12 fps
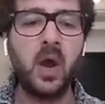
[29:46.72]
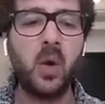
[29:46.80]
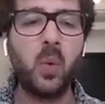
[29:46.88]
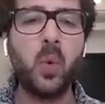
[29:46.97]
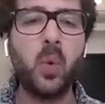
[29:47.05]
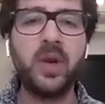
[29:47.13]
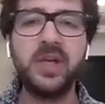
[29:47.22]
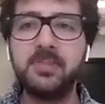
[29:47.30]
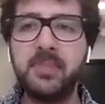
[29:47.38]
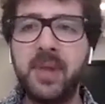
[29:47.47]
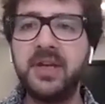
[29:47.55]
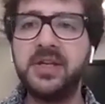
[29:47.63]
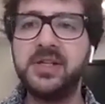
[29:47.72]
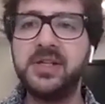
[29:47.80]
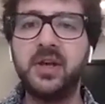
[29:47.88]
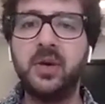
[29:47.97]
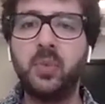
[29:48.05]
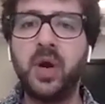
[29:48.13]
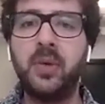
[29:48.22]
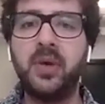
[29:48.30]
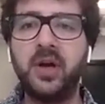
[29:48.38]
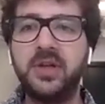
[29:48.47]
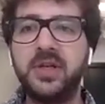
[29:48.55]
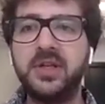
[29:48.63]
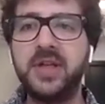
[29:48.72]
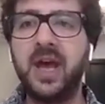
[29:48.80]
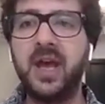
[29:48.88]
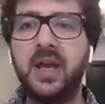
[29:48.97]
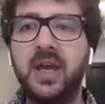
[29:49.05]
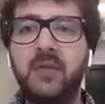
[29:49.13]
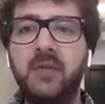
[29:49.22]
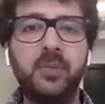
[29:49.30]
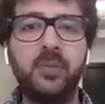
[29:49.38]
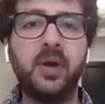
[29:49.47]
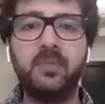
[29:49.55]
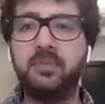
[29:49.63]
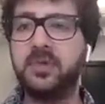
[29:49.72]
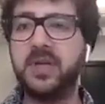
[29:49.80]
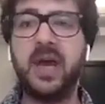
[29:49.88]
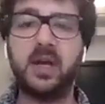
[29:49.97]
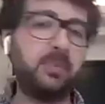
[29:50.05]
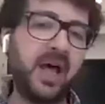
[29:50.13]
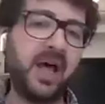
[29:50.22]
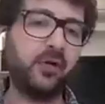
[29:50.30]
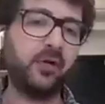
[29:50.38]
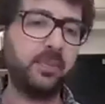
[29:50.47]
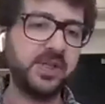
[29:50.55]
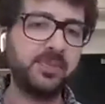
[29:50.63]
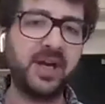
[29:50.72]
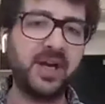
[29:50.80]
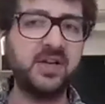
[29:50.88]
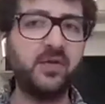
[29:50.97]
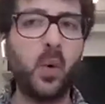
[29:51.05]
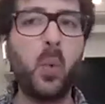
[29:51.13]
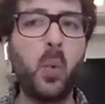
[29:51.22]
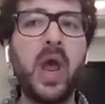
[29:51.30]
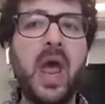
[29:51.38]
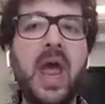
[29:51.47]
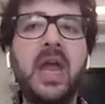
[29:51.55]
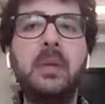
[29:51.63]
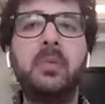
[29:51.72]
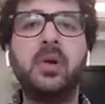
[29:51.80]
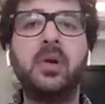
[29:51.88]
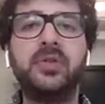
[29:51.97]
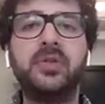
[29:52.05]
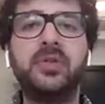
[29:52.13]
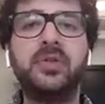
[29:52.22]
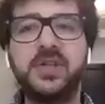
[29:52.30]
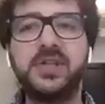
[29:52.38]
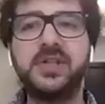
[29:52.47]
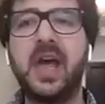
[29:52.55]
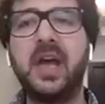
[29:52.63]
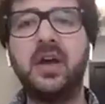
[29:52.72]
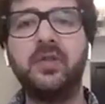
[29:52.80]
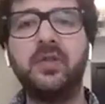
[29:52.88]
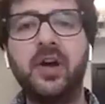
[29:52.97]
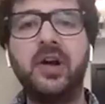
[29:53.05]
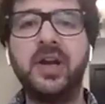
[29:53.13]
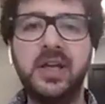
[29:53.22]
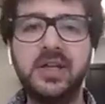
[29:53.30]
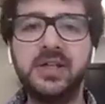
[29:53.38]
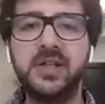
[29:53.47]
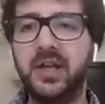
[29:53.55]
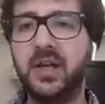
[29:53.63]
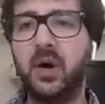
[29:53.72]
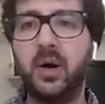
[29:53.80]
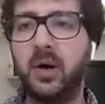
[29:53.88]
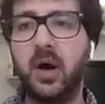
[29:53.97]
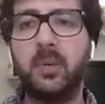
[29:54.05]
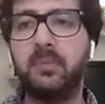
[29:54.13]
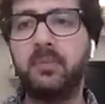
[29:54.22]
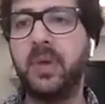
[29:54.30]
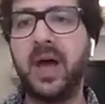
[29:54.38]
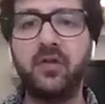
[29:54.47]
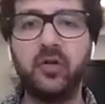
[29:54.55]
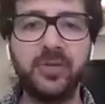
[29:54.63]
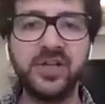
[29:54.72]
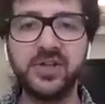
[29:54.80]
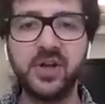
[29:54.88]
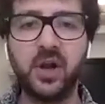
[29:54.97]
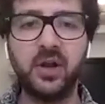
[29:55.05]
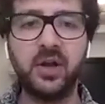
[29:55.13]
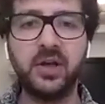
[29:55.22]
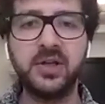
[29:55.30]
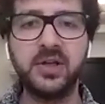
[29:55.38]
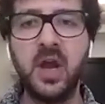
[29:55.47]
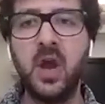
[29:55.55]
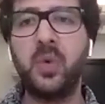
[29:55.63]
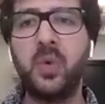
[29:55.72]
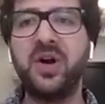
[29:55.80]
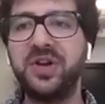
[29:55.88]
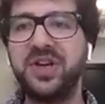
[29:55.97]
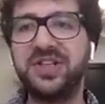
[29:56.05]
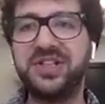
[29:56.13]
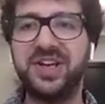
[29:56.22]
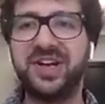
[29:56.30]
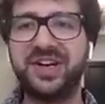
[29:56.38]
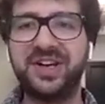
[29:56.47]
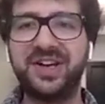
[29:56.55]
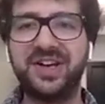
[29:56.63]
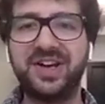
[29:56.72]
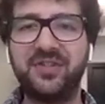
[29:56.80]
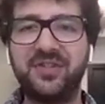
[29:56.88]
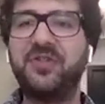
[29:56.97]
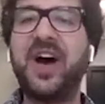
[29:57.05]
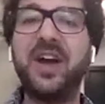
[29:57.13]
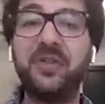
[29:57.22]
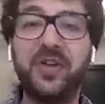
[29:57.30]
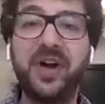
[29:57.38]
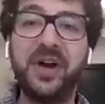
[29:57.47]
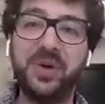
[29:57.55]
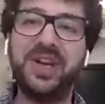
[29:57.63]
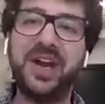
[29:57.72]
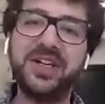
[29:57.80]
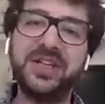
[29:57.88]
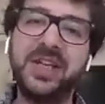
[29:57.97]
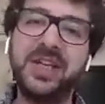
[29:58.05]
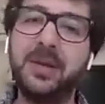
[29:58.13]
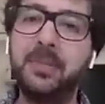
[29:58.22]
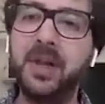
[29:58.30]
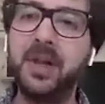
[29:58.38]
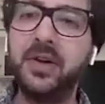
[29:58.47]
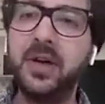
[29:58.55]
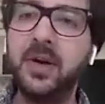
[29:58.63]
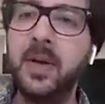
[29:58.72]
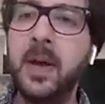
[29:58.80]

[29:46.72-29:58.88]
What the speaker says: what it's meant is that where we are today, from a tech and platform perspective, we're able to scale very easily. You know, our platform is solid. We don't need to kind of firefight. We can actually keep building.